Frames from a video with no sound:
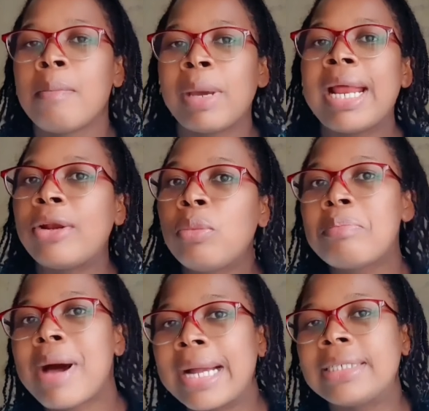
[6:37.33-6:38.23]
But I
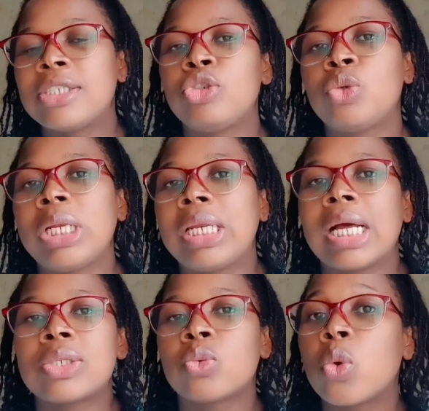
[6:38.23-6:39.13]
don't mind doing
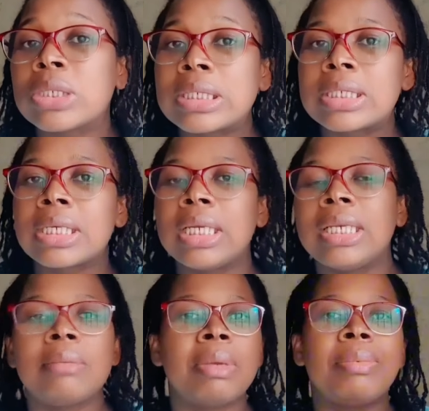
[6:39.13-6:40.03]
that
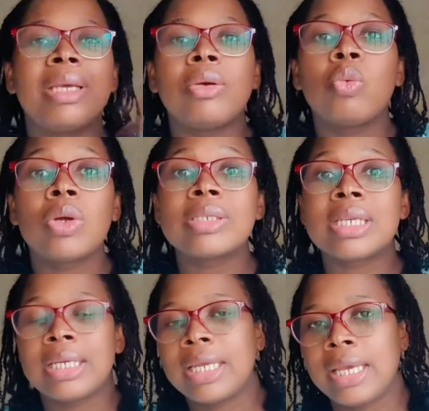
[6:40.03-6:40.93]
maybe once
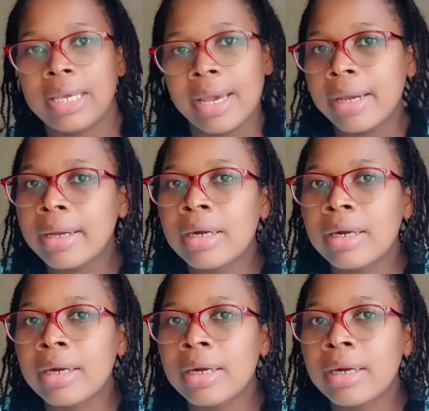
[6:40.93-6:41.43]
in a year.